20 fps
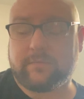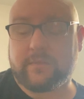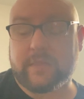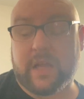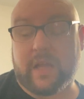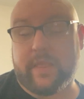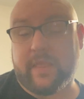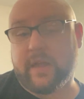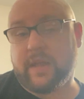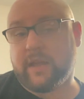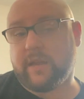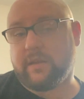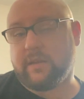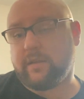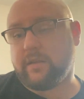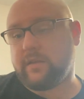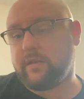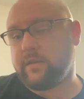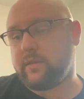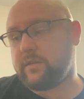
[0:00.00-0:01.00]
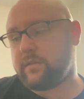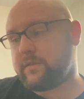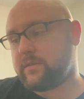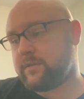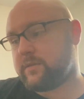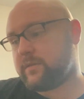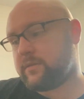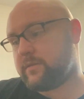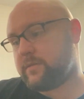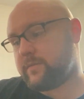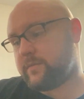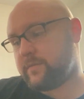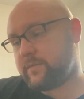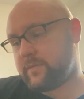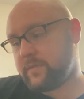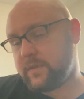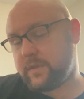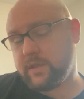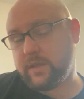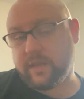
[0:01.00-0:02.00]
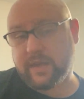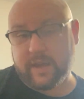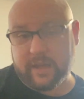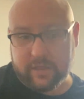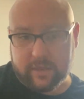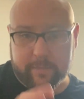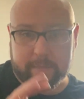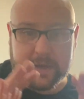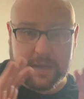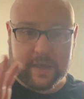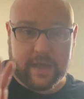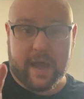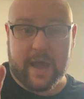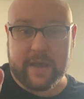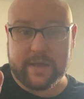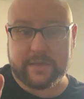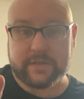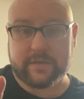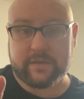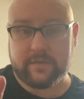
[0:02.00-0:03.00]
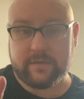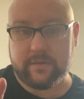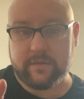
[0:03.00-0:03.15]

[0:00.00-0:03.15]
And then you got the big guys.